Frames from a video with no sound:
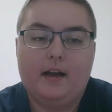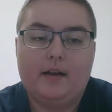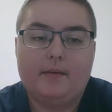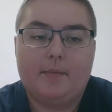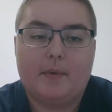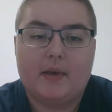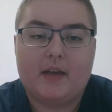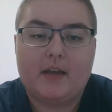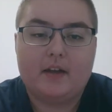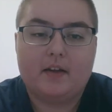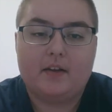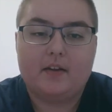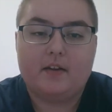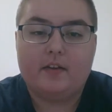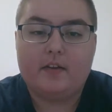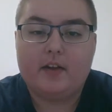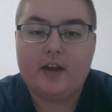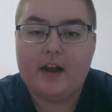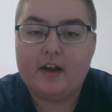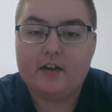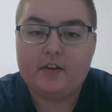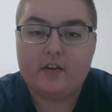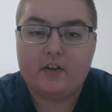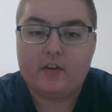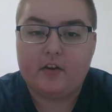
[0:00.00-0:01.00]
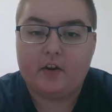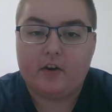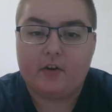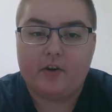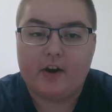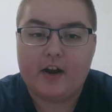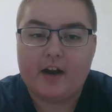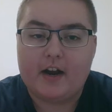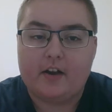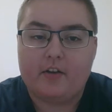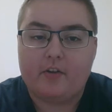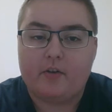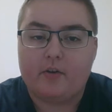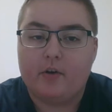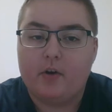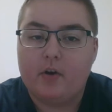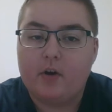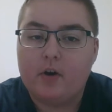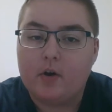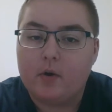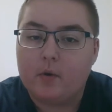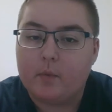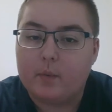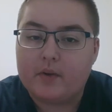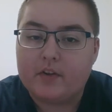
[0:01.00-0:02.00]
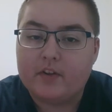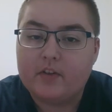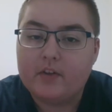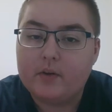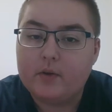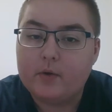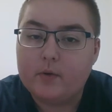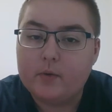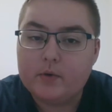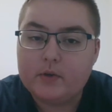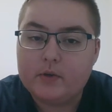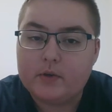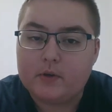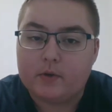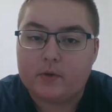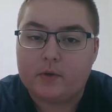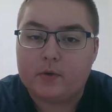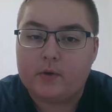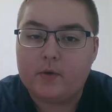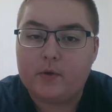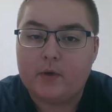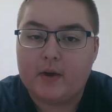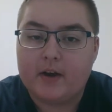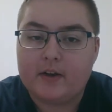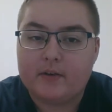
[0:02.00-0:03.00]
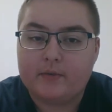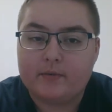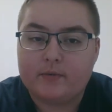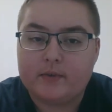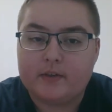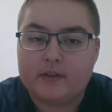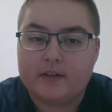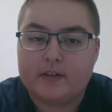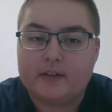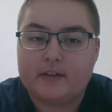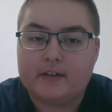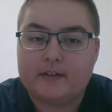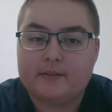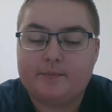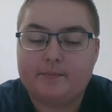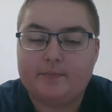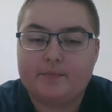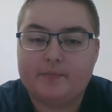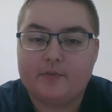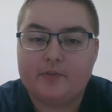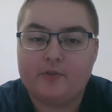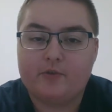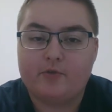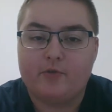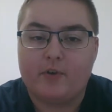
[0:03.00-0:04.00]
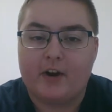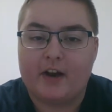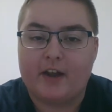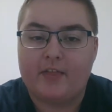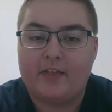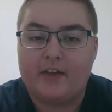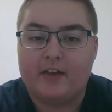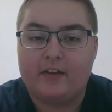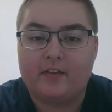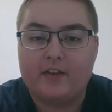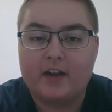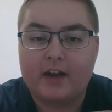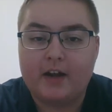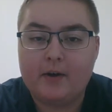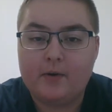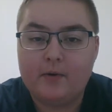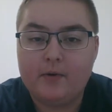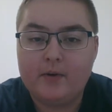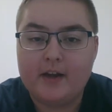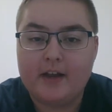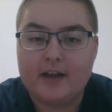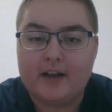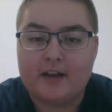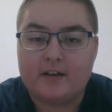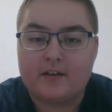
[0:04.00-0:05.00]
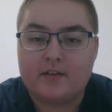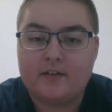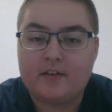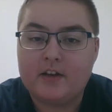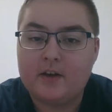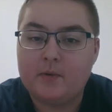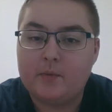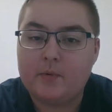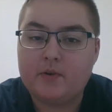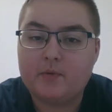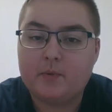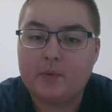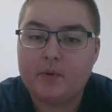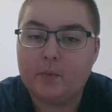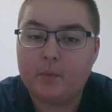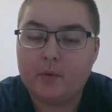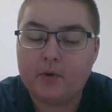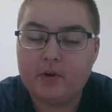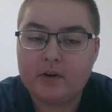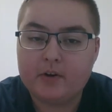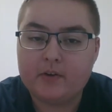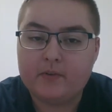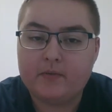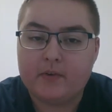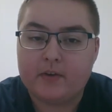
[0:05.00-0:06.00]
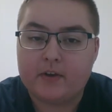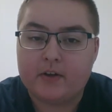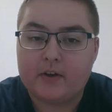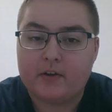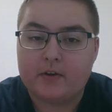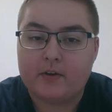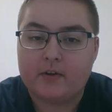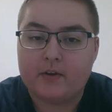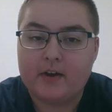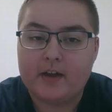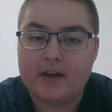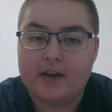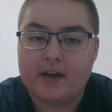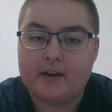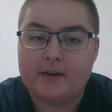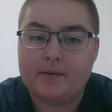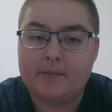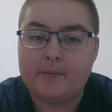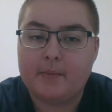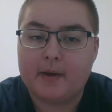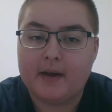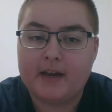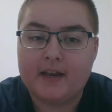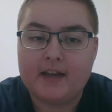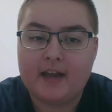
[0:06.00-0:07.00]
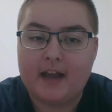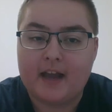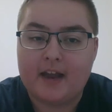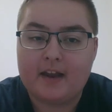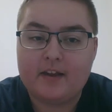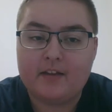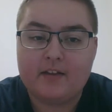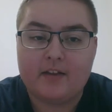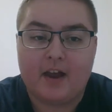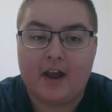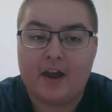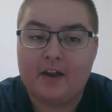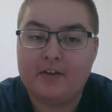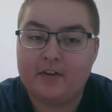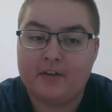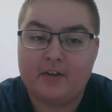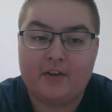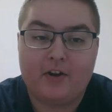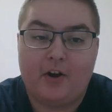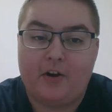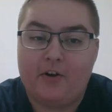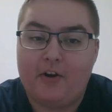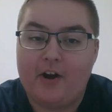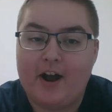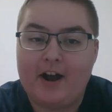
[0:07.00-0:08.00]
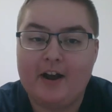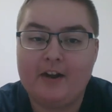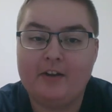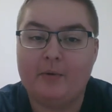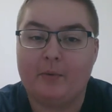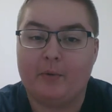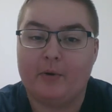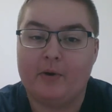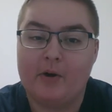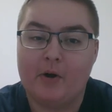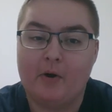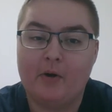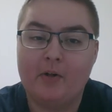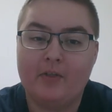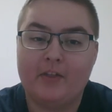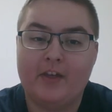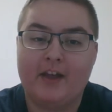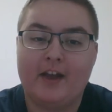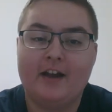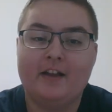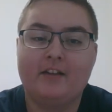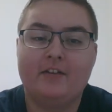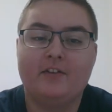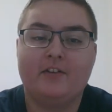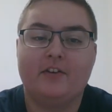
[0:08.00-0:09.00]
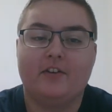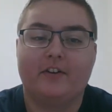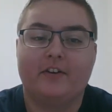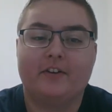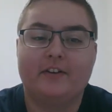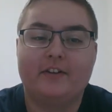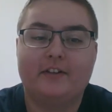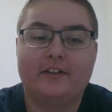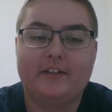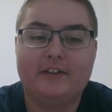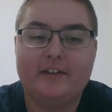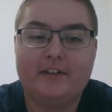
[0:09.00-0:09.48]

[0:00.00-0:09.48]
Because SSRIs are not always the go-to. You have to try things out and see which one works for you. And in my case, SSRIs were not the answer.